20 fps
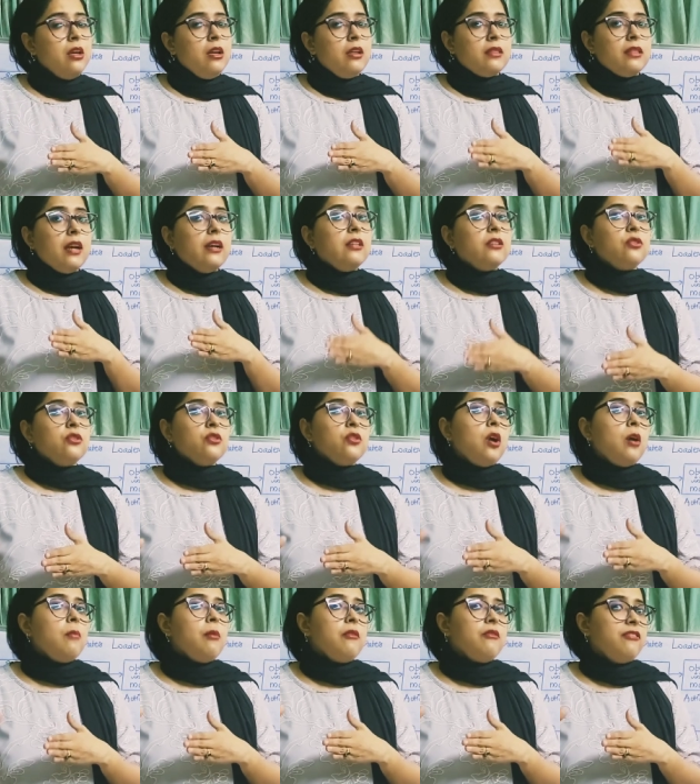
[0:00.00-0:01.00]
That is the
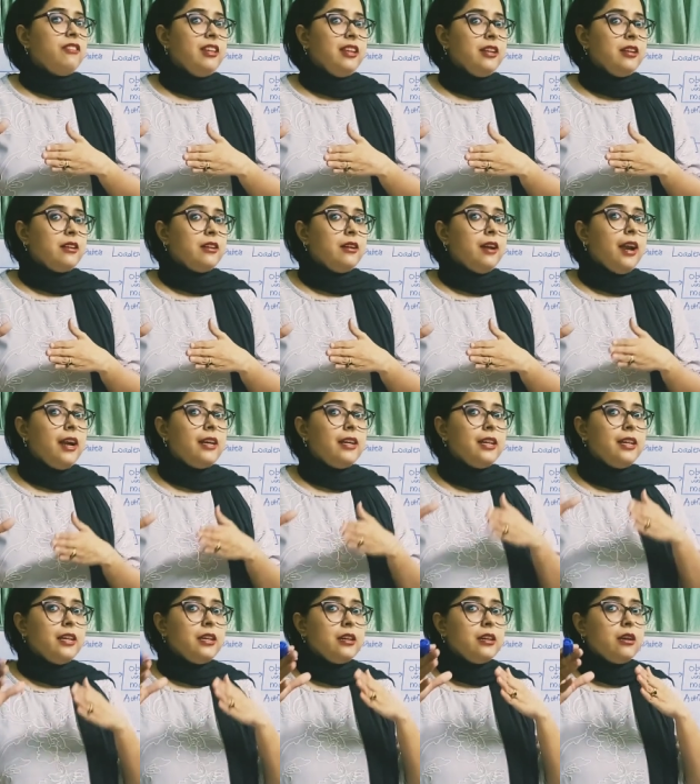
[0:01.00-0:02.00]
job of linker, and
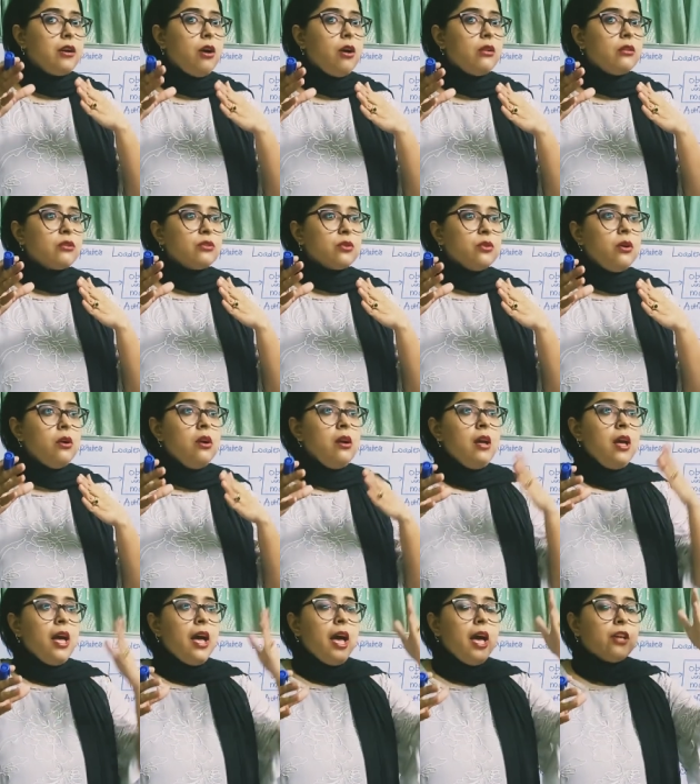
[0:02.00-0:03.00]
linker also
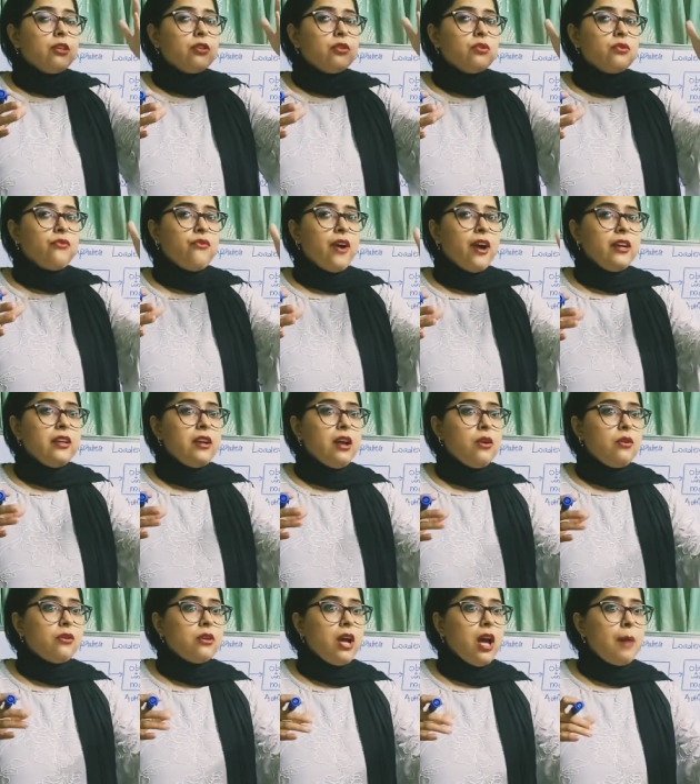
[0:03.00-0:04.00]
has to find
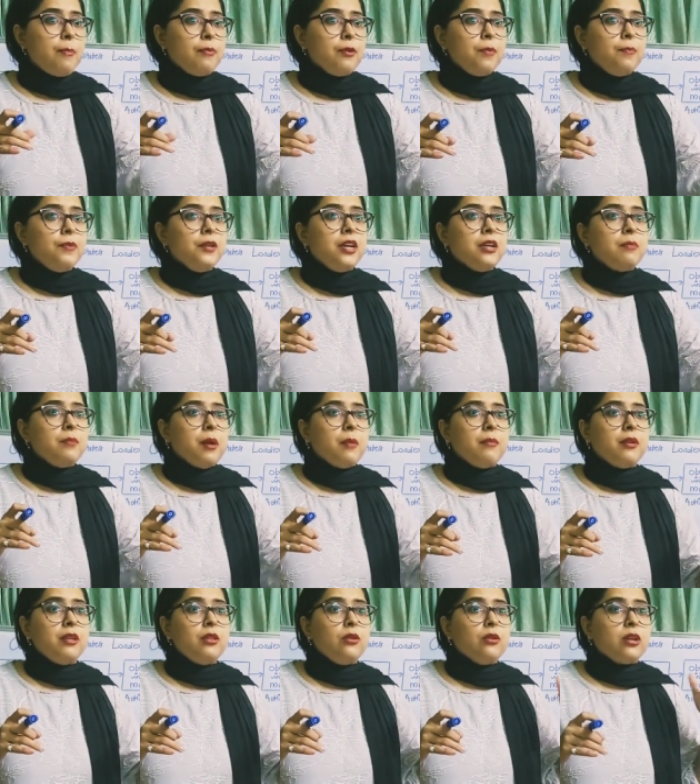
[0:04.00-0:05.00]
out the appropriate
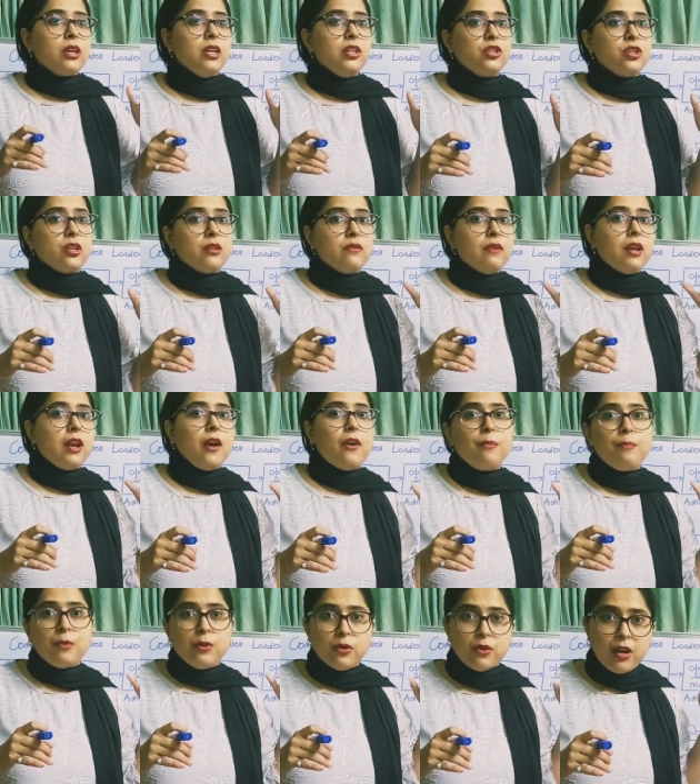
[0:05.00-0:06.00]
memory location where
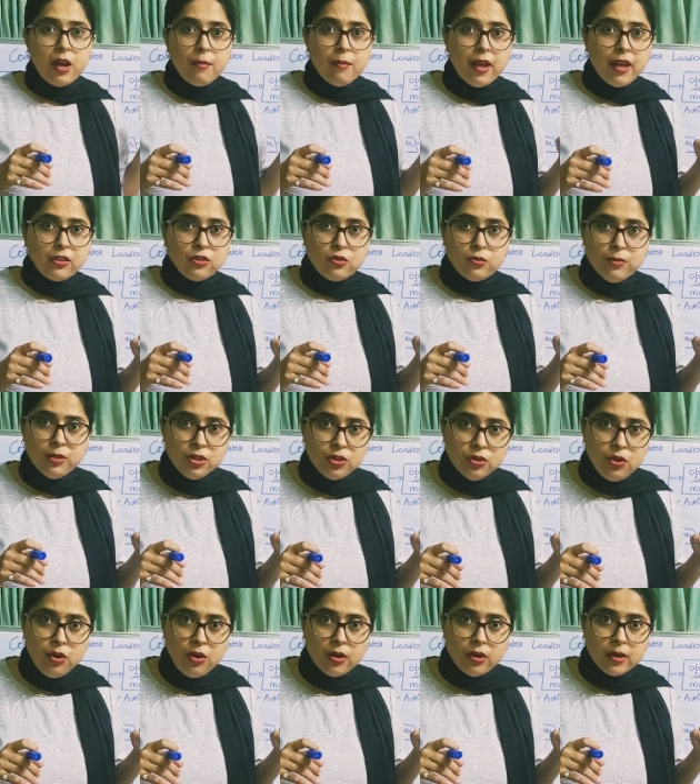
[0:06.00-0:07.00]
our program has to be
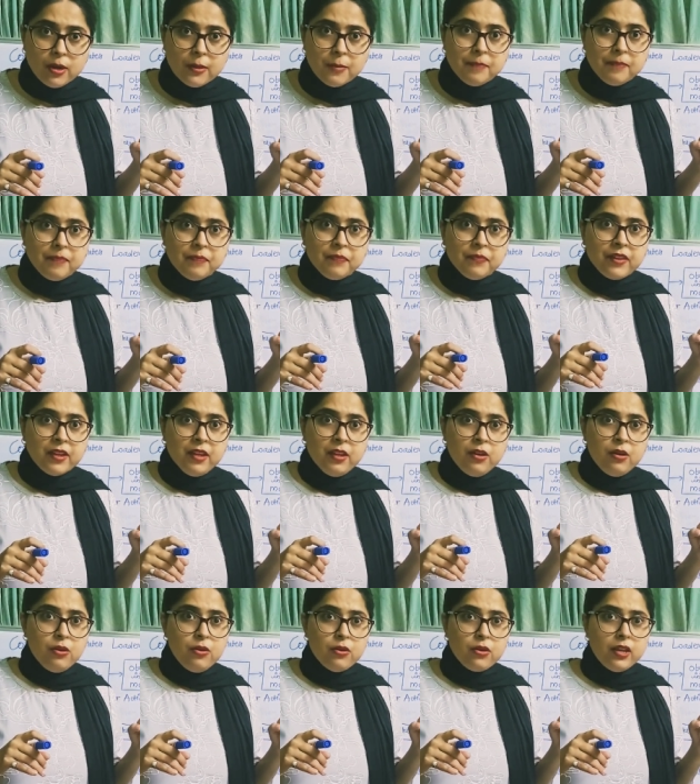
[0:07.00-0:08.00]
stored.
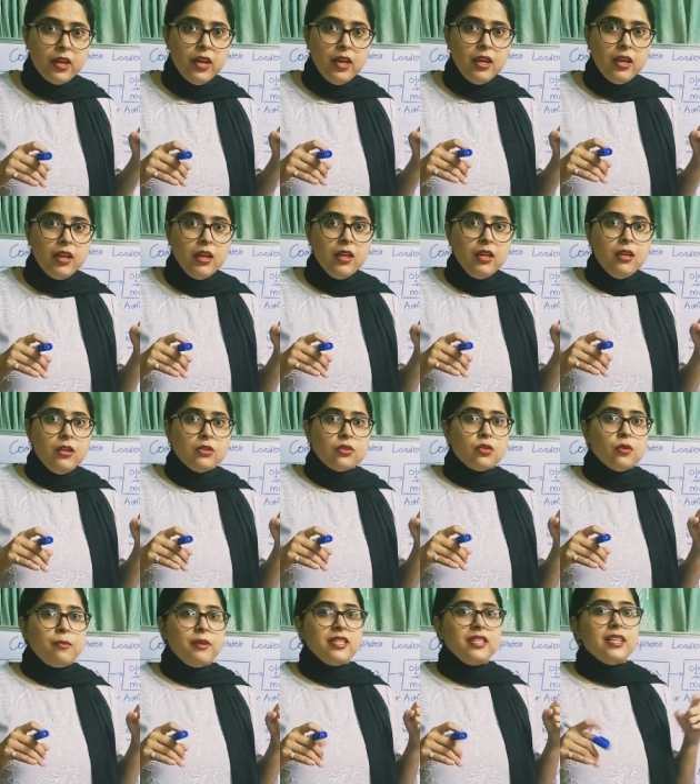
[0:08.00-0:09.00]
Okay,
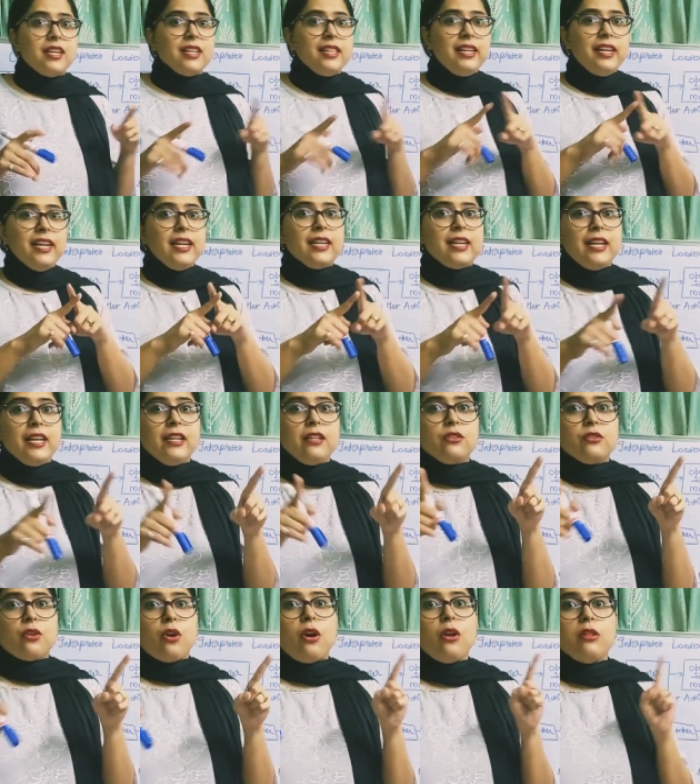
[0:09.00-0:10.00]
so basically it
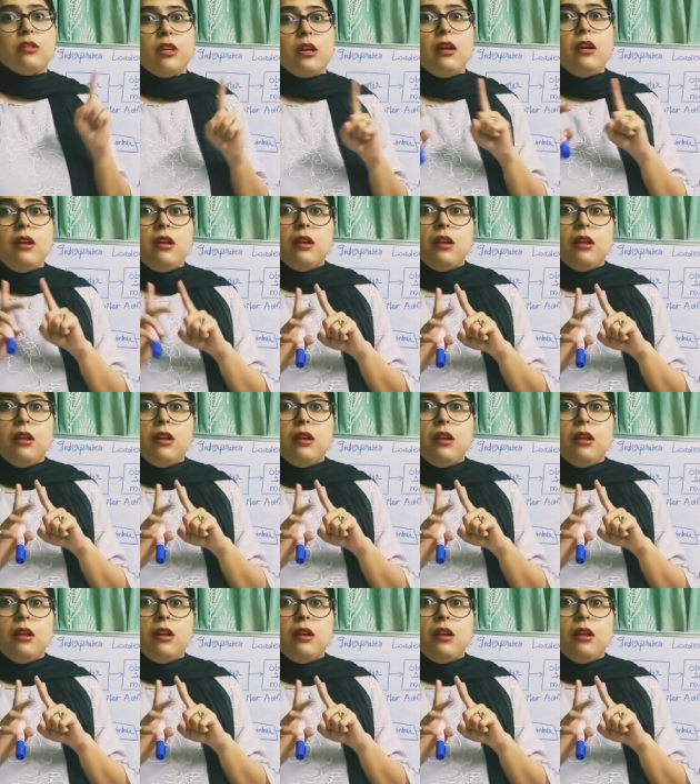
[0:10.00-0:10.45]
links all the